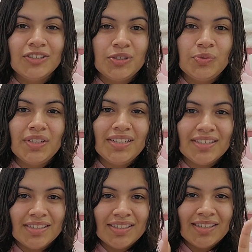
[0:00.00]
Tune
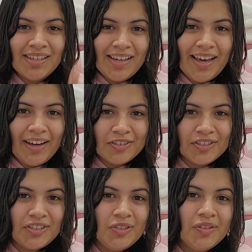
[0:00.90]
in. I'll
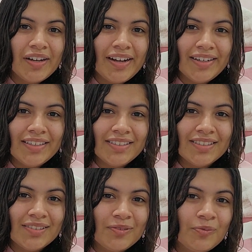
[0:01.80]
see you
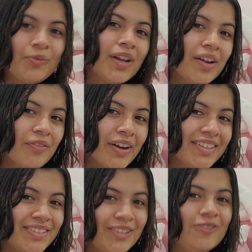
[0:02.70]
guys whenever I
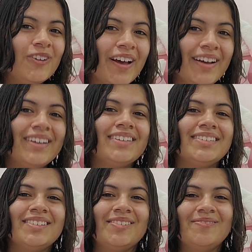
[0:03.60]
see you guys.